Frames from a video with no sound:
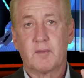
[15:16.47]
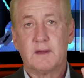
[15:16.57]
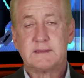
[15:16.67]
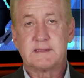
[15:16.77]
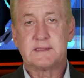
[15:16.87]

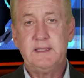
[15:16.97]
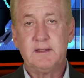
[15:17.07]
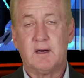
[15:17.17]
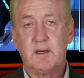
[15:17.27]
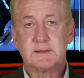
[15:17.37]

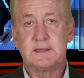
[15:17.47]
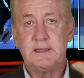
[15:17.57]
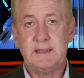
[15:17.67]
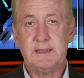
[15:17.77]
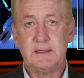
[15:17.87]

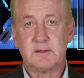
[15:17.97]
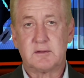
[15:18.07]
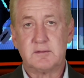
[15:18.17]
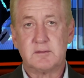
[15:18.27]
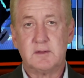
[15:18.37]
CRT,
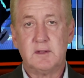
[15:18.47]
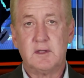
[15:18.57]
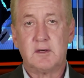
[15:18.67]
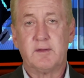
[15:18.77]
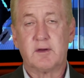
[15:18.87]

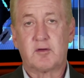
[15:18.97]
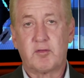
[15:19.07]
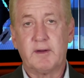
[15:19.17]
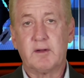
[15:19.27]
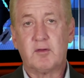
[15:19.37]
the
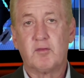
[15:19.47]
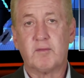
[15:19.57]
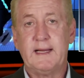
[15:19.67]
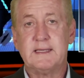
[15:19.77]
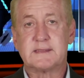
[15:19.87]
critical
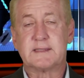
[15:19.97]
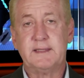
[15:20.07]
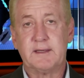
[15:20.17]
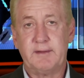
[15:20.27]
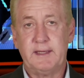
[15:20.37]
race
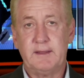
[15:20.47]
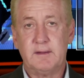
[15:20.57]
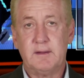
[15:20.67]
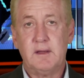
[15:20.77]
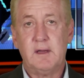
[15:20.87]
theory
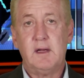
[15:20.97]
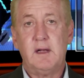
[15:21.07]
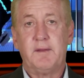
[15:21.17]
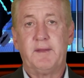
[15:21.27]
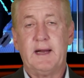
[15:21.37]

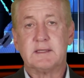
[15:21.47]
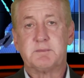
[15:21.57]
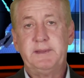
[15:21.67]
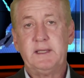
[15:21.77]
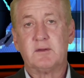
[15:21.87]
that is
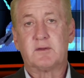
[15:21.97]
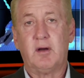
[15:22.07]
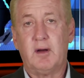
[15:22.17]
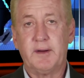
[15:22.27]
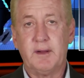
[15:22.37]
being
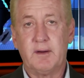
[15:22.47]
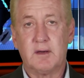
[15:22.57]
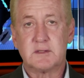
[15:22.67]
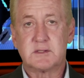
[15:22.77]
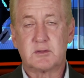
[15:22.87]
taught in
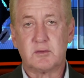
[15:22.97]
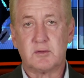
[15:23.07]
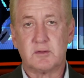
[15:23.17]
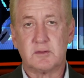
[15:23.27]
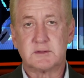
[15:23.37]
our
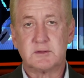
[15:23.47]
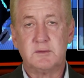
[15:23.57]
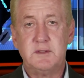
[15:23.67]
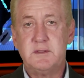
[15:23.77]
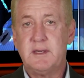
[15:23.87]
schools,
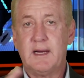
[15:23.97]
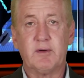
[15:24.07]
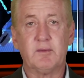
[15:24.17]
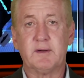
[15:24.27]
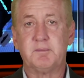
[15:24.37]

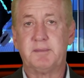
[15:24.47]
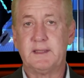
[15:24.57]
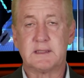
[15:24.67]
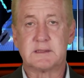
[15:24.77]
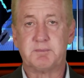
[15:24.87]
never would have
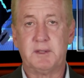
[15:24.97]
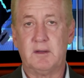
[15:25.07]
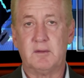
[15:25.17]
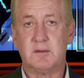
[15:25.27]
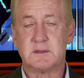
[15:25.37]
been
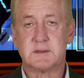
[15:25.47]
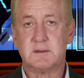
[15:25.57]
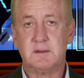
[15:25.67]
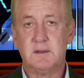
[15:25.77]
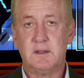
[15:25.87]
exposed.
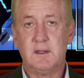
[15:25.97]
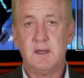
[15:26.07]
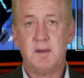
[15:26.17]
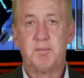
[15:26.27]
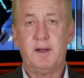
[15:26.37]

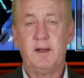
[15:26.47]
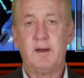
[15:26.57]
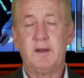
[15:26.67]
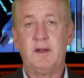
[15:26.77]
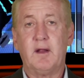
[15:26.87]

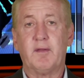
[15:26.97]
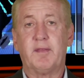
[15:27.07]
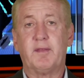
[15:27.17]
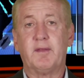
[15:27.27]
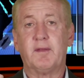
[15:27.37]
But,
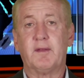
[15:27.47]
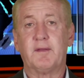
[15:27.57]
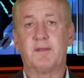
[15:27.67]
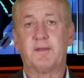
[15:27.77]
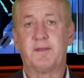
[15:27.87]

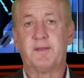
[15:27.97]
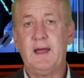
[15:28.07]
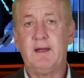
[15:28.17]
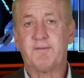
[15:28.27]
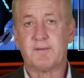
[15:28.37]

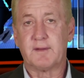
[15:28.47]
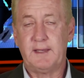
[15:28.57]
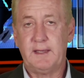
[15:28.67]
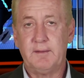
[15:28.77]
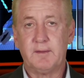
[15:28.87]

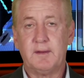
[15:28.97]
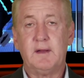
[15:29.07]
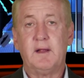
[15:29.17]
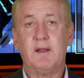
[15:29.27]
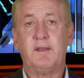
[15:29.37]
thankfully,
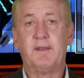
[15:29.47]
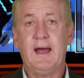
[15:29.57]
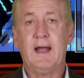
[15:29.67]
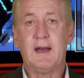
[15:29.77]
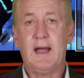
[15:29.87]

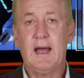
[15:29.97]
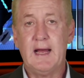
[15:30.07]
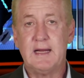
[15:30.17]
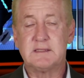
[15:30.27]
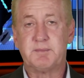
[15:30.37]
that
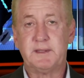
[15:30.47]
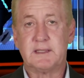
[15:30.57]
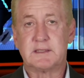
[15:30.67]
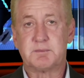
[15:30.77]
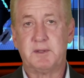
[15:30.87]
has been
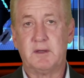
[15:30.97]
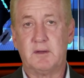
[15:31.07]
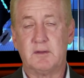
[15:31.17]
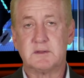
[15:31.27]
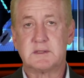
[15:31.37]

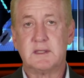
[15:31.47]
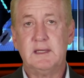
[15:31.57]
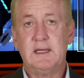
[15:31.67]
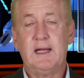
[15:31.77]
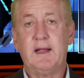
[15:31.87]
exposed,
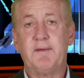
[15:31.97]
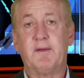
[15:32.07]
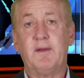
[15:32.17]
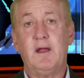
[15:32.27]
and